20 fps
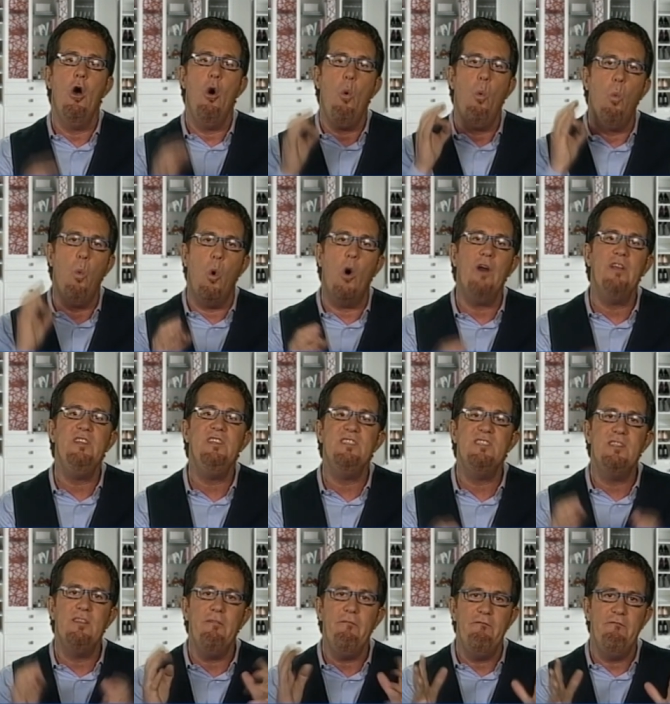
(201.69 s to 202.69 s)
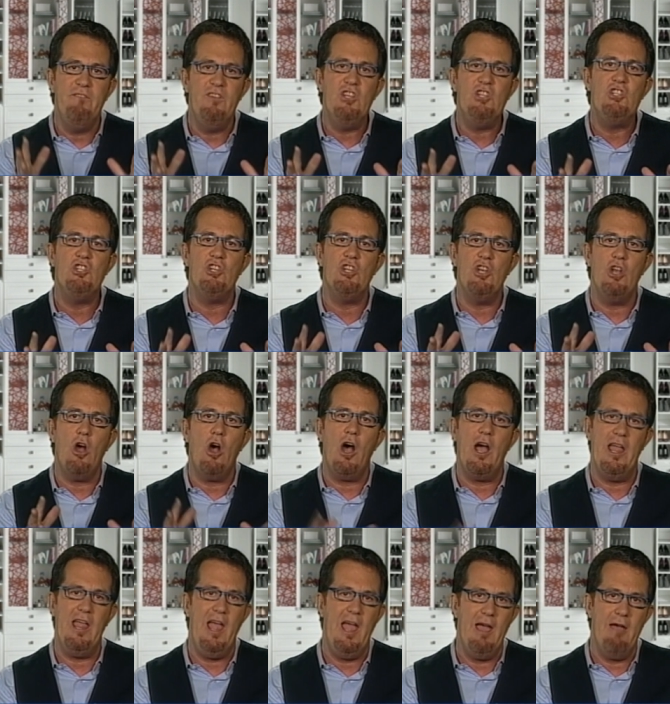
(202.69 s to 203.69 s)
what is the vision
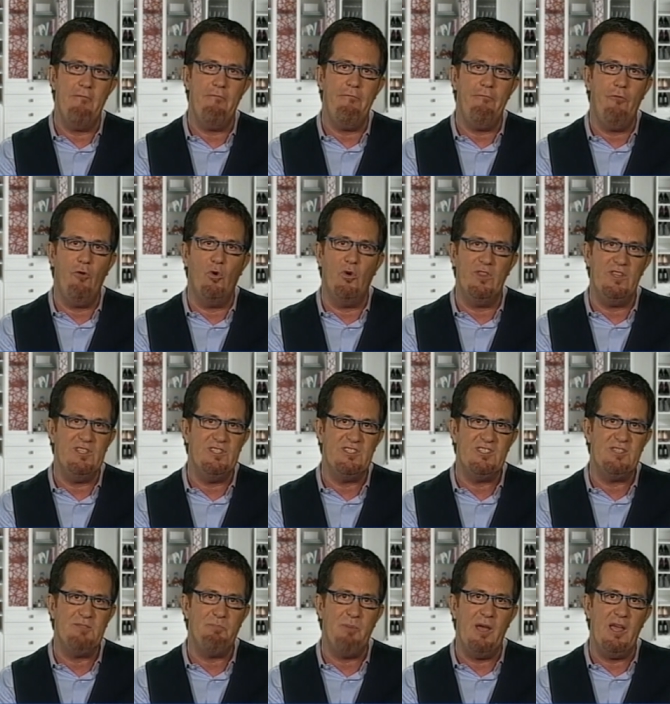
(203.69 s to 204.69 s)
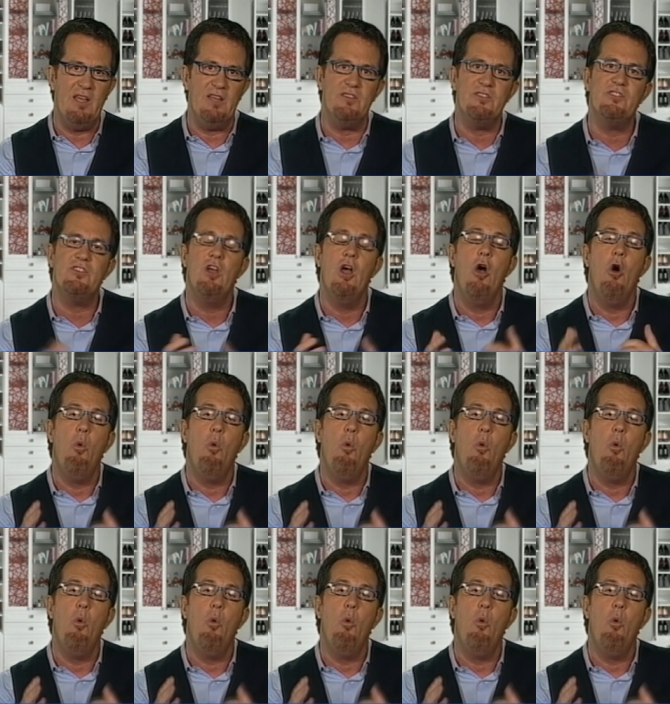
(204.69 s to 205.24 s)
I have for this space?